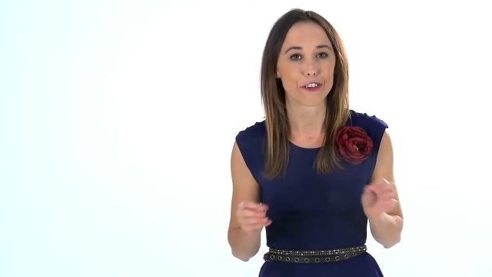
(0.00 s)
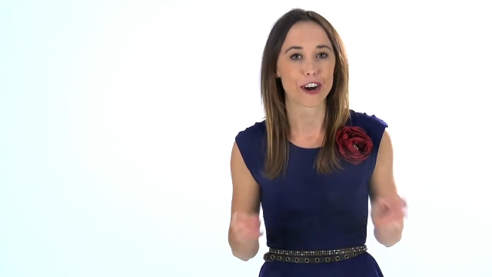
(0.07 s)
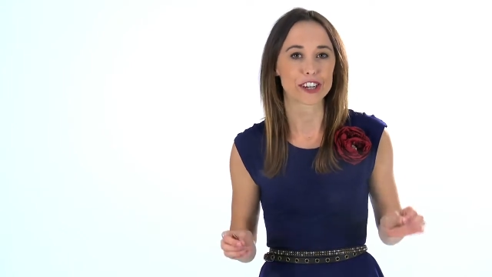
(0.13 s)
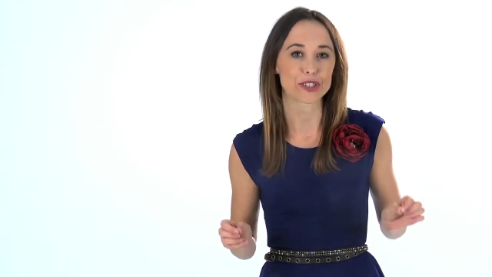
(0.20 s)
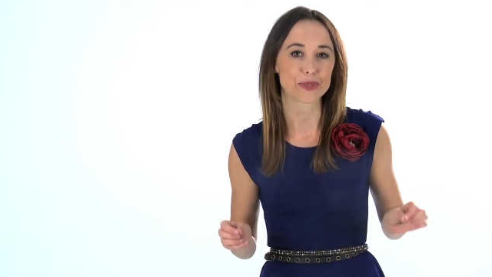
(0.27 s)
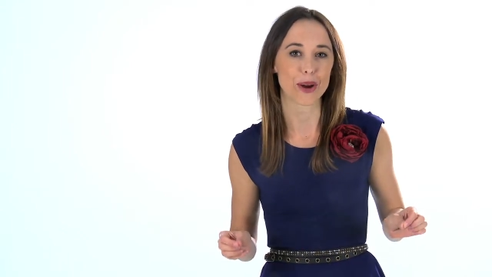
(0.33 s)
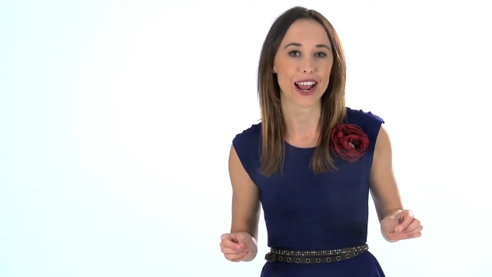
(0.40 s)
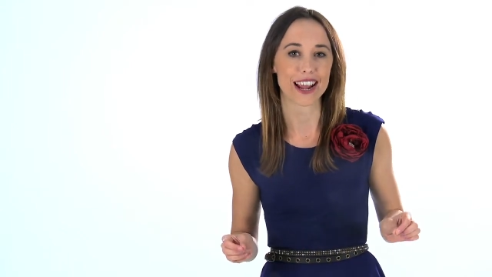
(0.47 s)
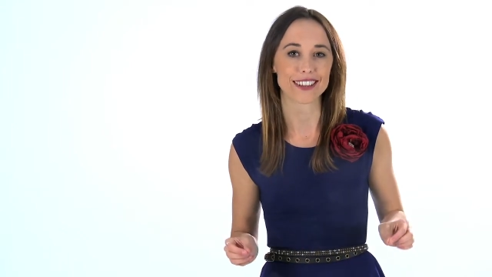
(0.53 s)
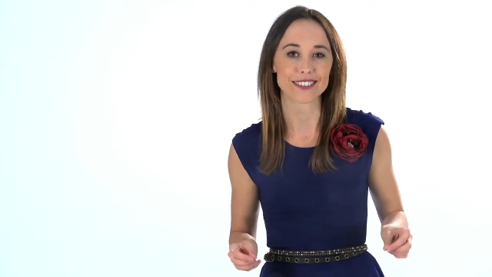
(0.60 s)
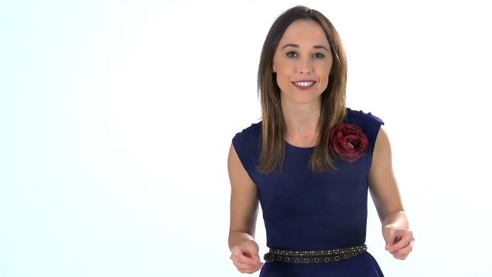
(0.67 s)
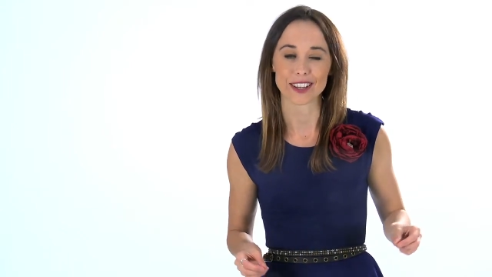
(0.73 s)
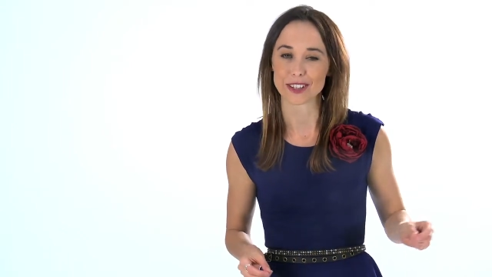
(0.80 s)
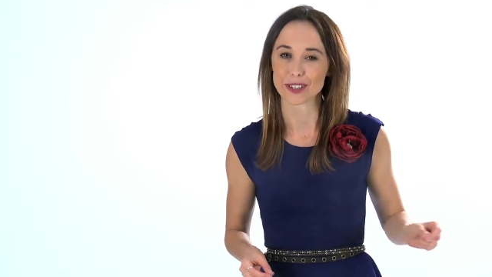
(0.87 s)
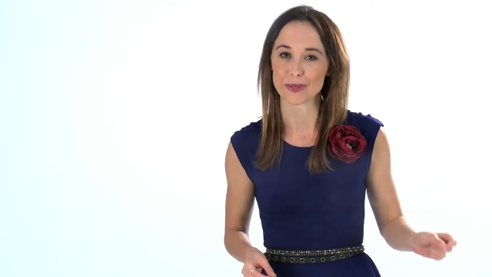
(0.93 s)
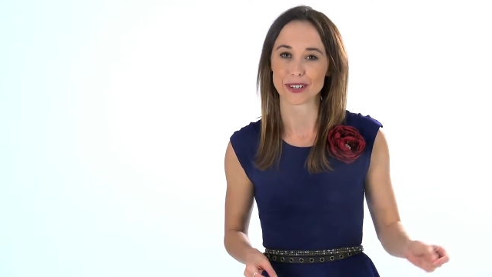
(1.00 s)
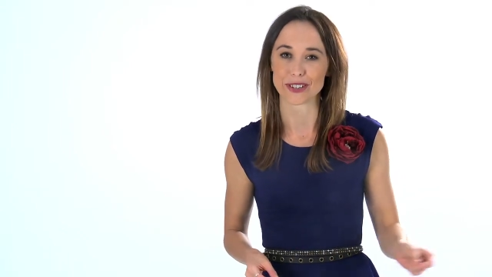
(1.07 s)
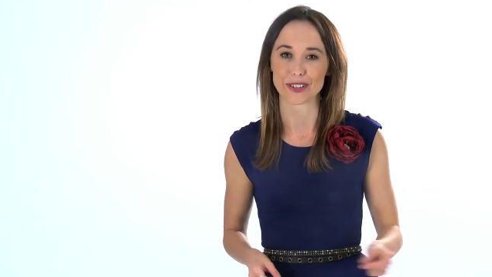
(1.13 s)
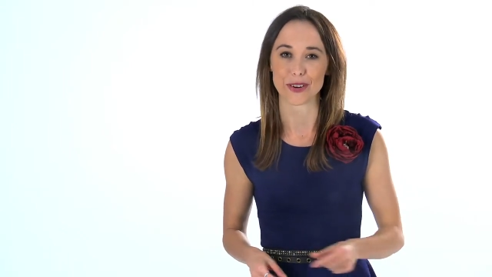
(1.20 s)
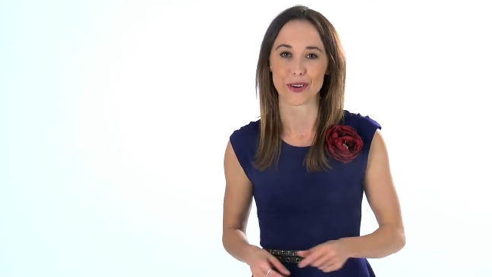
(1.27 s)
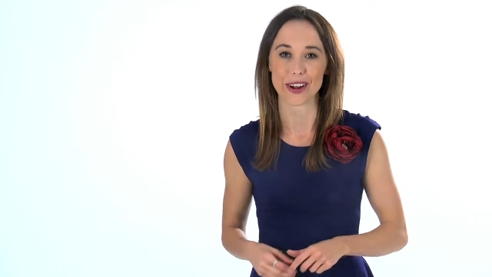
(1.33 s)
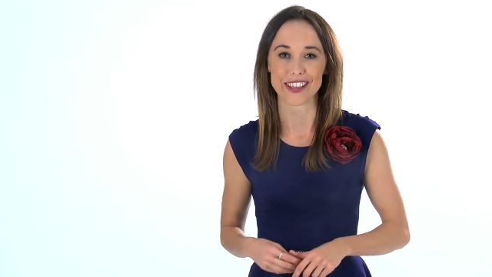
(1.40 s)
fresh ways to
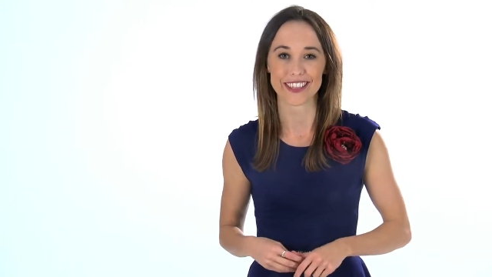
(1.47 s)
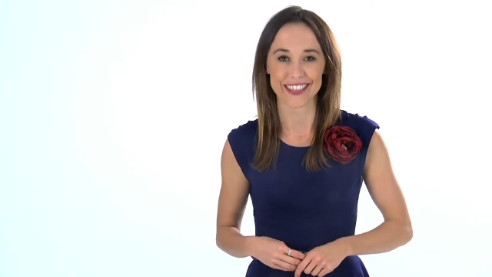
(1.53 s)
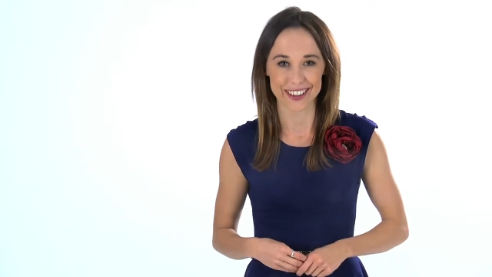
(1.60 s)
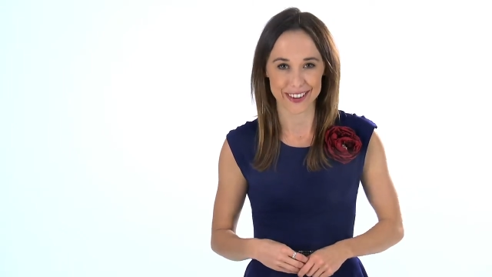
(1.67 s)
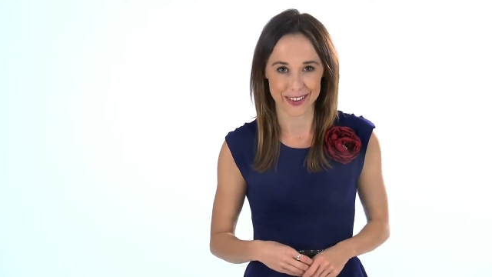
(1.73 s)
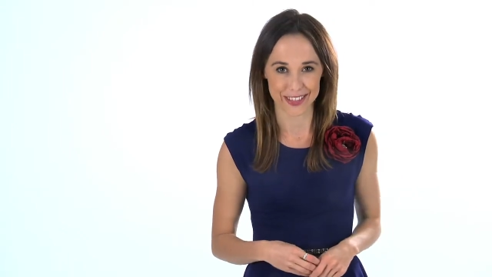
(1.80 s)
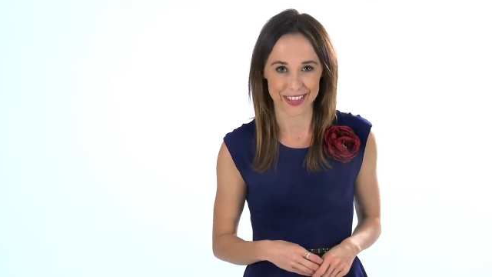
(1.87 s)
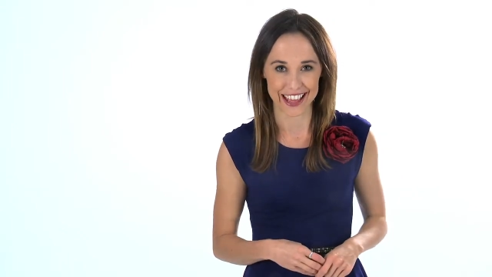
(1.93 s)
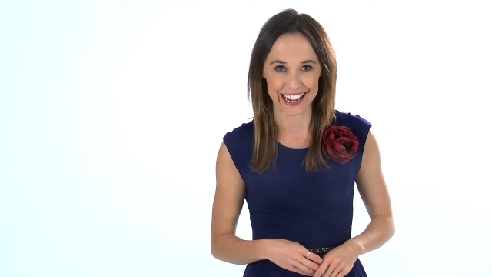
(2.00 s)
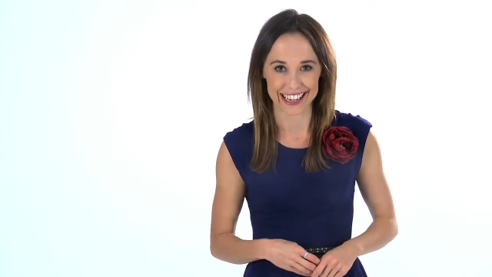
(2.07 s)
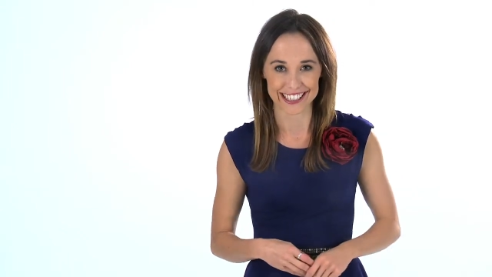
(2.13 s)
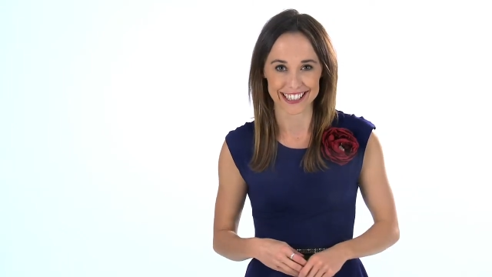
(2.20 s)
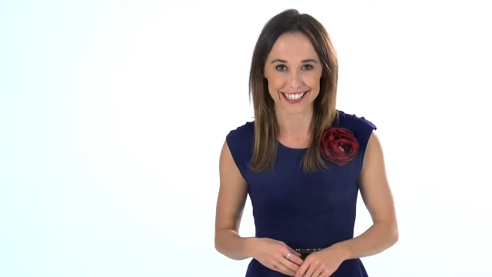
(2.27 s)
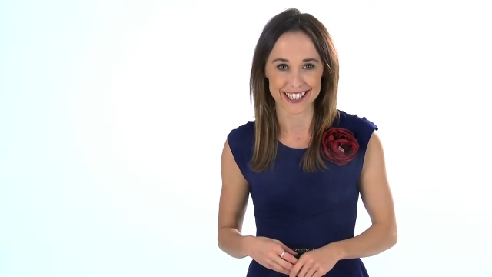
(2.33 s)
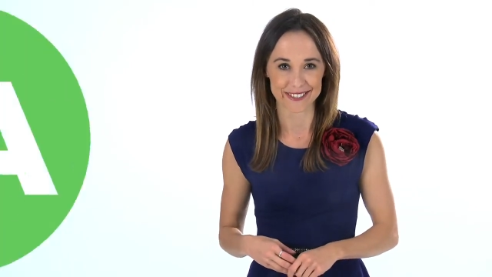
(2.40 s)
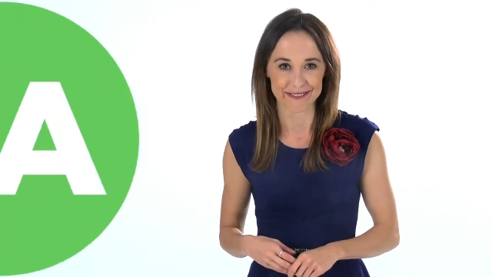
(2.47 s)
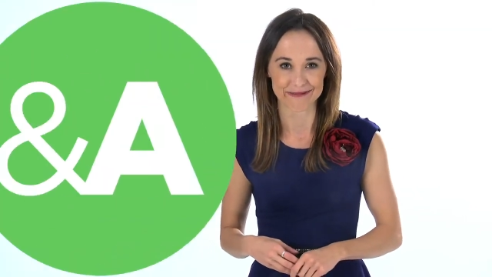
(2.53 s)
enjoy the good things.